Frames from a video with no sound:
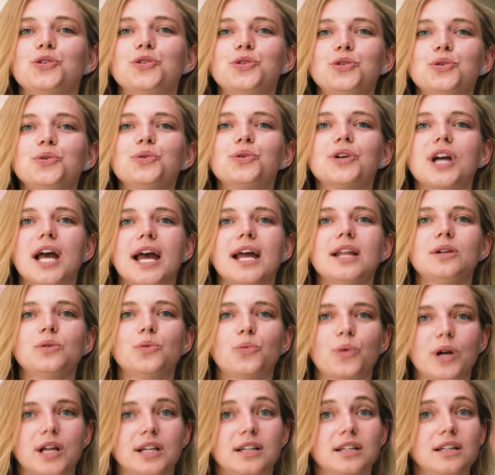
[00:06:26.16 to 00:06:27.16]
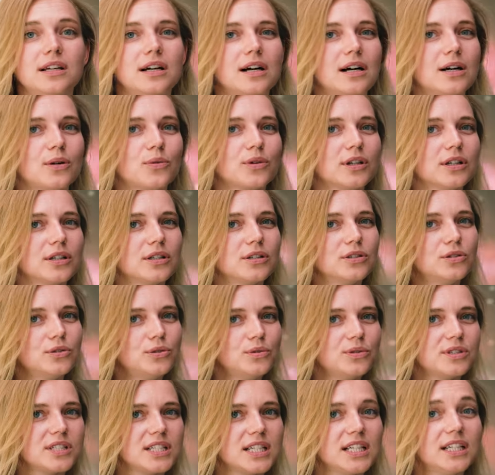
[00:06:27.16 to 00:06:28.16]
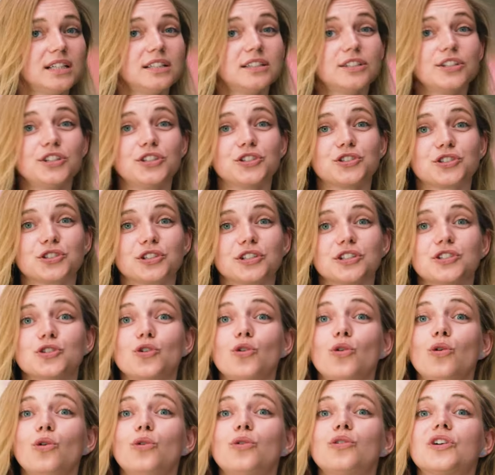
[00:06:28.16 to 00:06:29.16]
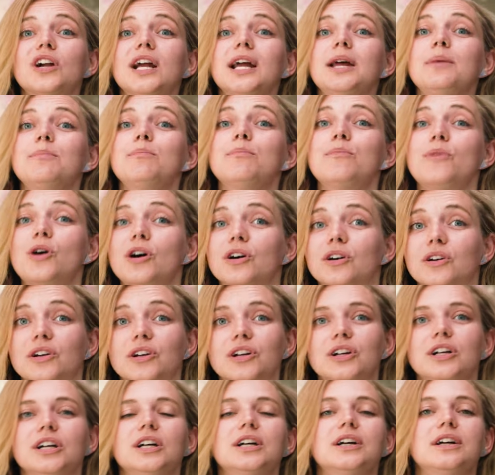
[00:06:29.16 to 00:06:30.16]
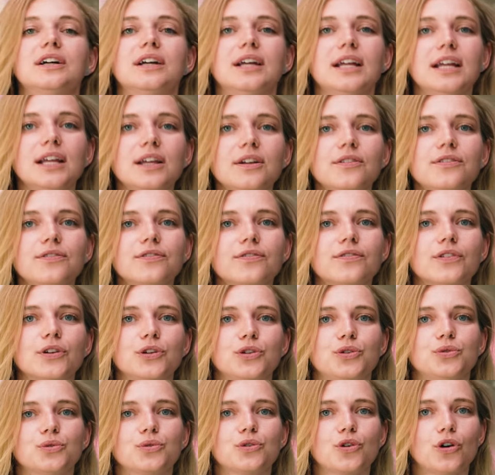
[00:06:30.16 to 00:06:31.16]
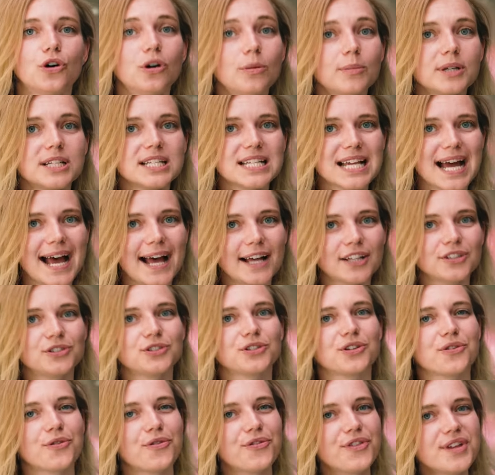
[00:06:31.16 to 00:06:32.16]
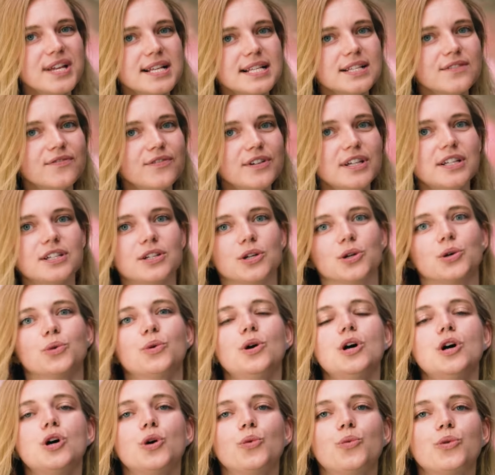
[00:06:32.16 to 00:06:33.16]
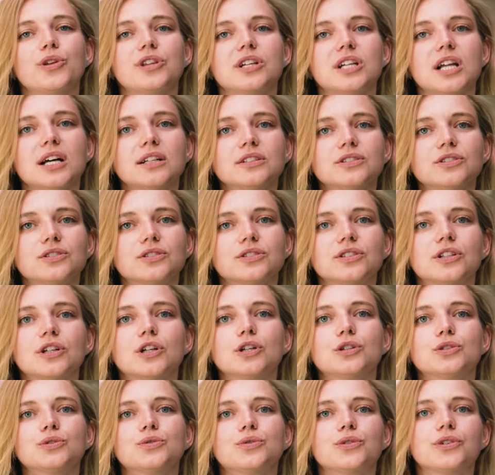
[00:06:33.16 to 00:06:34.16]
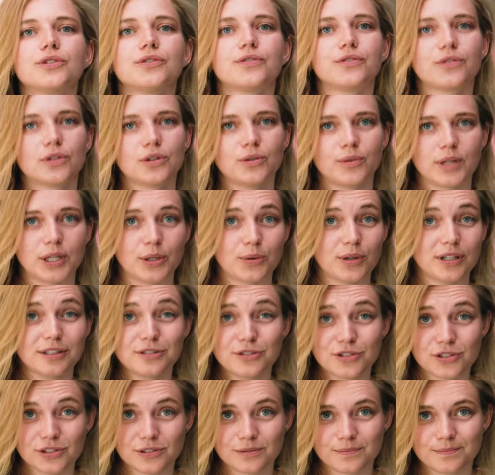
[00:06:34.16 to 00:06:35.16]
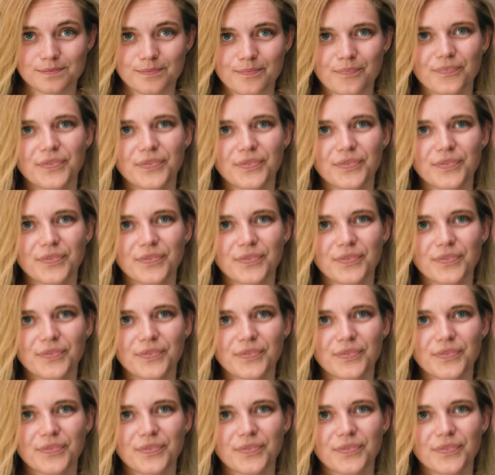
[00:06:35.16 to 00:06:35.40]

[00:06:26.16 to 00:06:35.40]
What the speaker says: You can win our hoodie, t-shirt, or a mug if you comment under this video with an answer to the following question.